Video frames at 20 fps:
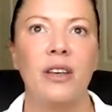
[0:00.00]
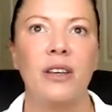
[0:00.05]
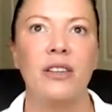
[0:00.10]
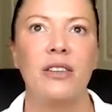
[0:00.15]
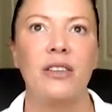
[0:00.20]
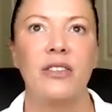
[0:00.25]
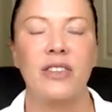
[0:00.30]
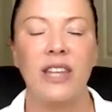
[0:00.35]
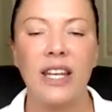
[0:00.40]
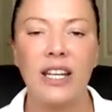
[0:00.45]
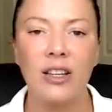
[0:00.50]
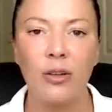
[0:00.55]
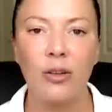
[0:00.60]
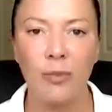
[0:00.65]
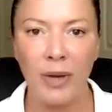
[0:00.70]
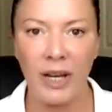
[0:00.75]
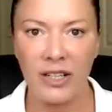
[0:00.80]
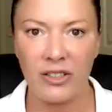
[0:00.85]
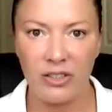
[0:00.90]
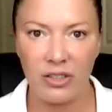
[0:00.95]
sending them
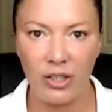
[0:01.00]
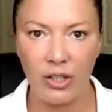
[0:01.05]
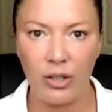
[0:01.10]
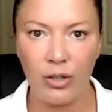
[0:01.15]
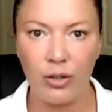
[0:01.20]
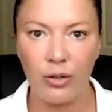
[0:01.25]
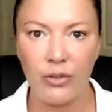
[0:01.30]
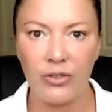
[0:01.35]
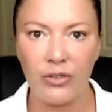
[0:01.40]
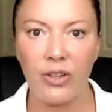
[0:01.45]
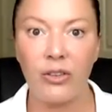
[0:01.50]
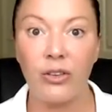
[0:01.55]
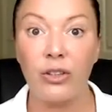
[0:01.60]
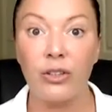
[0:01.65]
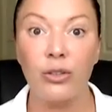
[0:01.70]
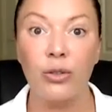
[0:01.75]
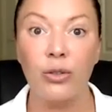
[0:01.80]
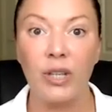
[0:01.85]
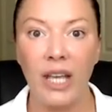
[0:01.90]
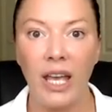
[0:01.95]
back to you so that
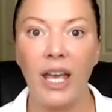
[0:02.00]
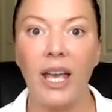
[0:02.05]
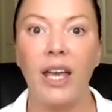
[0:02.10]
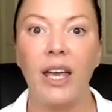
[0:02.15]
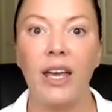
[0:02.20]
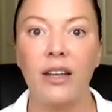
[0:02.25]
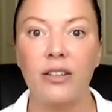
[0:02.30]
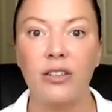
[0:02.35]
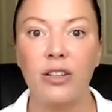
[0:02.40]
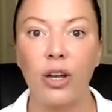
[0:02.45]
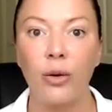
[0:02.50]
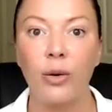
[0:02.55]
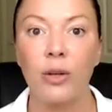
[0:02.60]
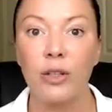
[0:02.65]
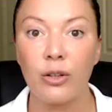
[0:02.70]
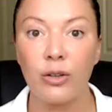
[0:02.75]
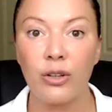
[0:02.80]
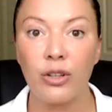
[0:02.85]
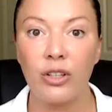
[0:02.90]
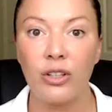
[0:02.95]
you can go and
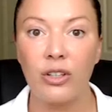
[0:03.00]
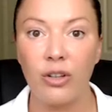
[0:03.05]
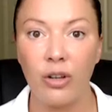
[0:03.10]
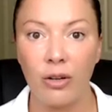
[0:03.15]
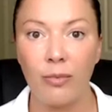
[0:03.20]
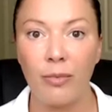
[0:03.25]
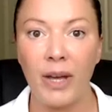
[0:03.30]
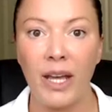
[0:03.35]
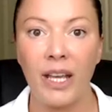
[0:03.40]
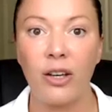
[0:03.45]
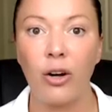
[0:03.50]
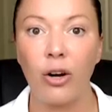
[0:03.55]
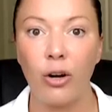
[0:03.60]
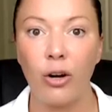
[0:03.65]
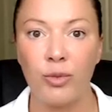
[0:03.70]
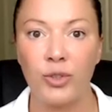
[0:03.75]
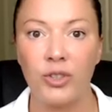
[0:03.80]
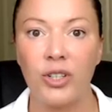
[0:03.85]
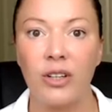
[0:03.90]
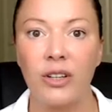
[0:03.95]
look at your non-bank
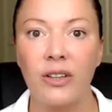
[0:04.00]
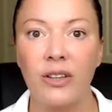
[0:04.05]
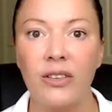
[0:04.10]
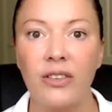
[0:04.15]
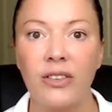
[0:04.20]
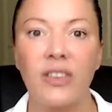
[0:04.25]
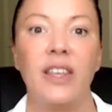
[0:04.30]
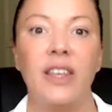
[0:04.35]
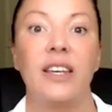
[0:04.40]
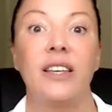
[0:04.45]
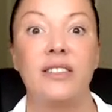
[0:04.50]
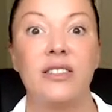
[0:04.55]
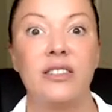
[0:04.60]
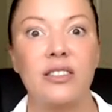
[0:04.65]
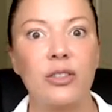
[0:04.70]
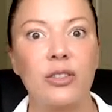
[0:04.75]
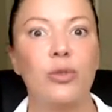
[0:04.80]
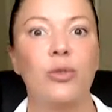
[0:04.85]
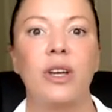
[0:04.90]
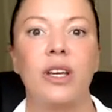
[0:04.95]
options so they can
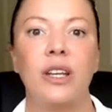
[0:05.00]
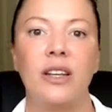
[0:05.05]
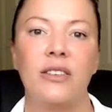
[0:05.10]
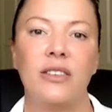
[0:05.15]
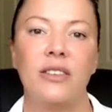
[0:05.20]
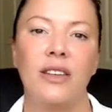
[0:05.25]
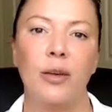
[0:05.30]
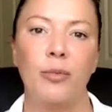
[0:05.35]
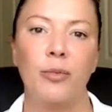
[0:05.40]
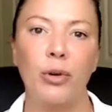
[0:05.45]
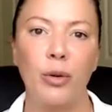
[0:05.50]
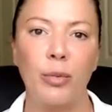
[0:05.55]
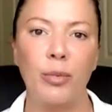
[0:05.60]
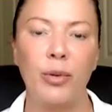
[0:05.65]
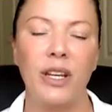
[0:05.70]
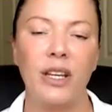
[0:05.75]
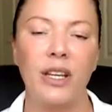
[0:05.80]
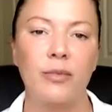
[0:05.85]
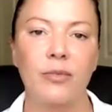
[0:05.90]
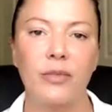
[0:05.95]
still get into that
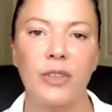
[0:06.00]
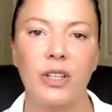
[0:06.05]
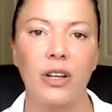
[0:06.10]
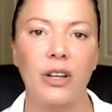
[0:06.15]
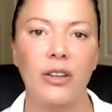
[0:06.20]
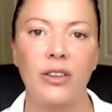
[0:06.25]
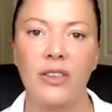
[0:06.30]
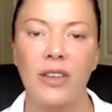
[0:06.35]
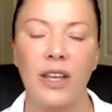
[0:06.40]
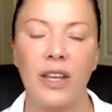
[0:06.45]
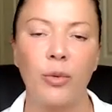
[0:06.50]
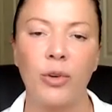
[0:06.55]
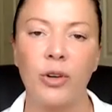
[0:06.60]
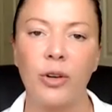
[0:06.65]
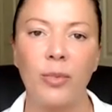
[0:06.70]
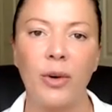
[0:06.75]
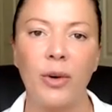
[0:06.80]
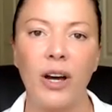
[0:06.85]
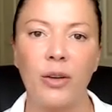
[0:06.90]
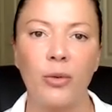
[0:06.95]
property, that they want to
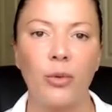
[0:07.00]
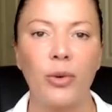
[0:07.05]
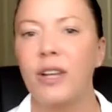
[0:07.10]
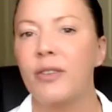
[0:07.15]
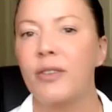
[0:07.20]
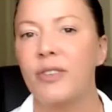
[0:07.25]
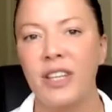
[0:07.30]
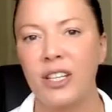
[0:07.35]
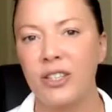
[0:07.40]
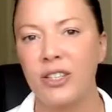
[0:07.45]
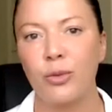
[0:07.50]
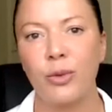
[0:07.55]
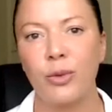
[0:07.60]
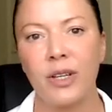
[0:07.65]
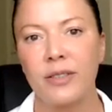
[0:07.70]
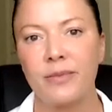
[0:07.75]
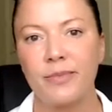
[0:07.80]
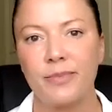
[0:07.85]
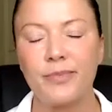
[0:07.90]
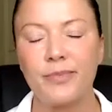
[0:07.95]
buy, whatever they're doing.